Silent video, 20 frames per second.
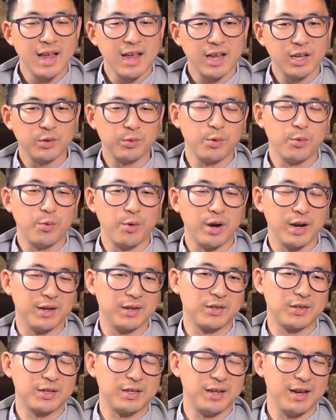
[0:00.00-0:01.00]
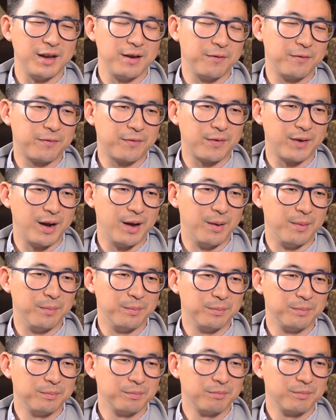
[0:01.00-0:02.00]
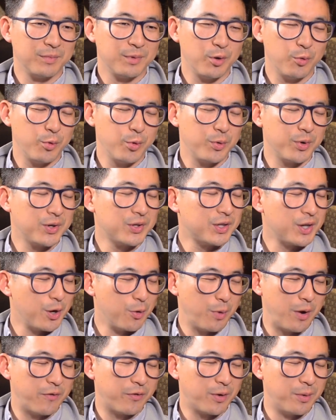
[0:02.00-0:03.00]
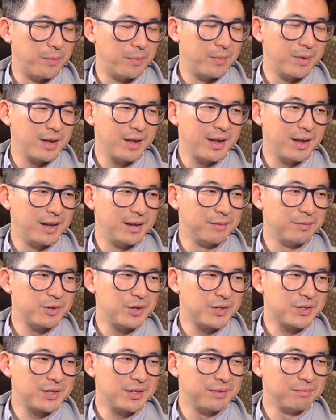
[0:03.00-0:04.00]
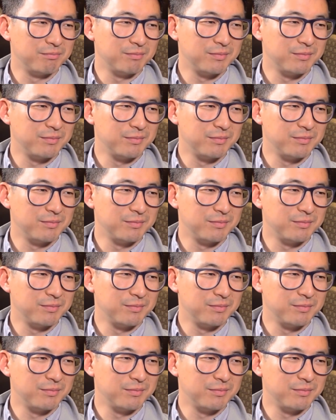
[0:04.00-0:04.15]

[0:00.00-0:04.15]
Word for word: is we want to stay from, we want to stay away from just